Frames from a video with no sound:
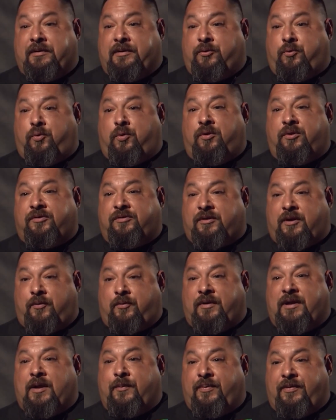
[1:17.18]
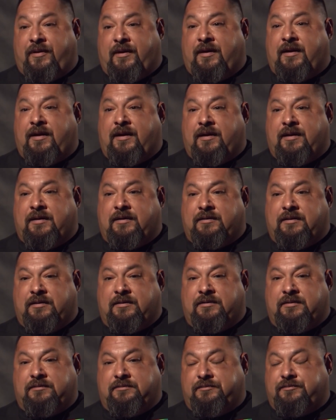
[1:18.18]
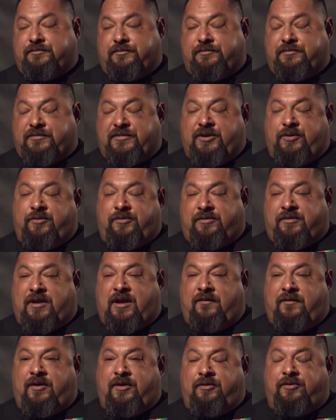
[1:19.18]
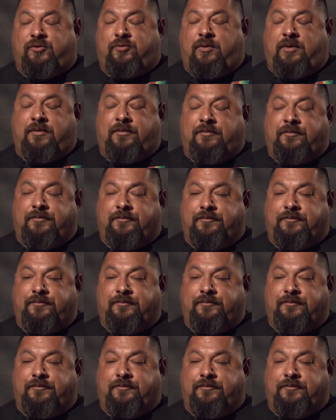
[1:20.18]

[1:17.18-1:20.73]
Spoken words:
in the world saw what happened that day, and he was in that video as well.